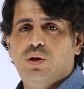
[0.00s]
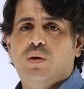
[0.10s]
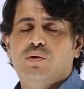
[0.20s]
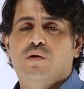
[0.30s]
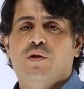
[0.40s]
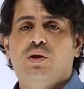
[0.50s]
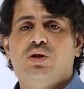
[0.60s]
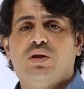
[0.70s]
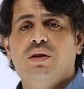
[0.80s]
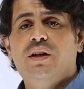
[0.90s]
we're going to
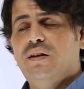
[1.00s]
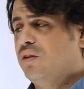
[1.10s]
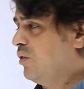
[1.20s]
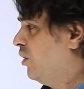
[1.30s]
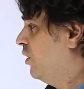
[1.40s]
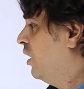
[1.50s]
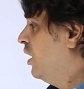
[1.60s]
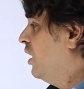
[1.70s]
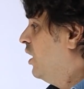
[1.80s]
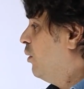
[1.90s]
focus on later on.
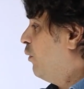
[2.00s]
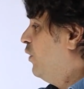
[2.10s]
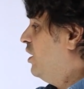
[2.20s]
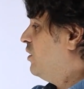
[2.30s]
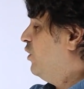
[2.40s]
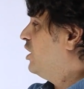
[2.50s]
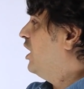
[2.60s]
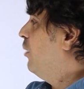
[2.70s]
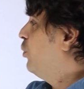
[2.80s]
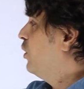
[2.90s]
But for
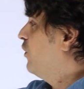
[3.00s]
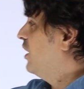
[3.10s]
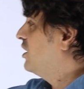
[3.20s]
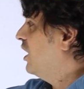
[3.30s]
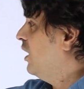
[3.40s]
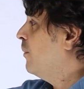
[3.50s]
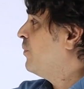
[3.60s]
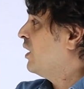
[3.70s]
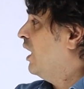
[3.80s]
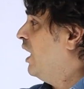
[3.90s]
example, if I say,
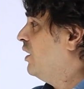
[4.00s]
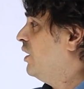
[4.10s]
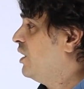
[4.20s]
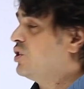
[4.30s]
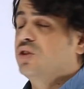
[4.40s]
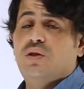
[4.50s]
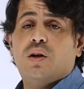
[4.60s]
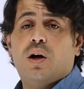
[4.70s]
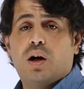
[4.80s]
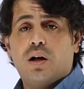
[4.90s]
and list
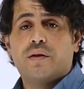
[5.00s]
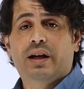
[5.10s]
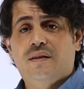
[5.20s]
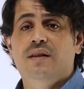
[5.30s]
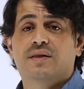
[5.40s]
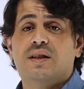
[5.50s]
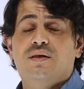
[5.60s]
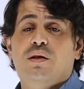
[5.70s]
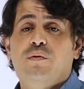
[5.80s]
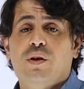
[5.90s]
that
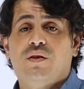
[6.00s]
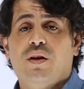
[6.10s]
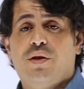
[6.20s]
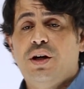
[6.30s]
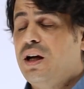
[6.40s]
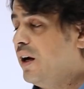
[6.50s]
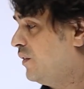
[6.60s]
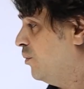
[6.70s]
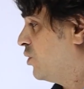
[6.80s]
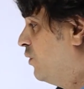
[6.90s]
consists of 3
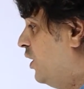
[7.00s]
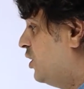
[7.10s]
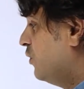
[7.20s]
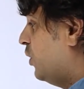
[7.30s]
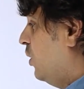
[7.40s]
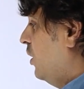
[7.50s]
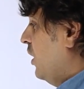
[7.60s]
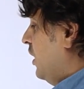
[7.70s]
items. First of all,